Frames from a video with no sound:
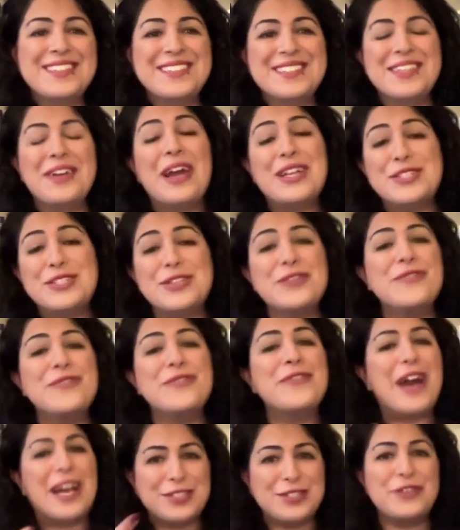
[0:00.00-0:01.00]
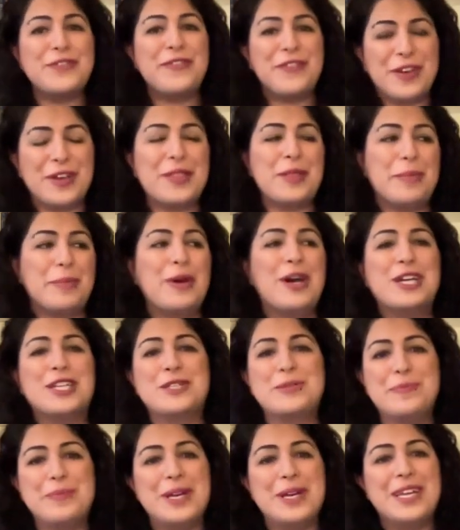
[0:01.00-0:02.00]
so I do I do feel the
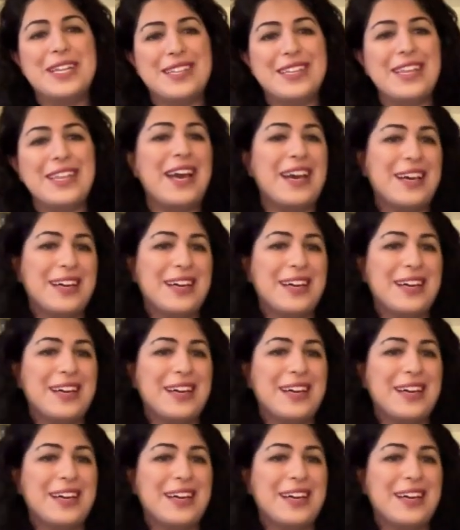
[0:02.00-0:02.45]
push, but yeah.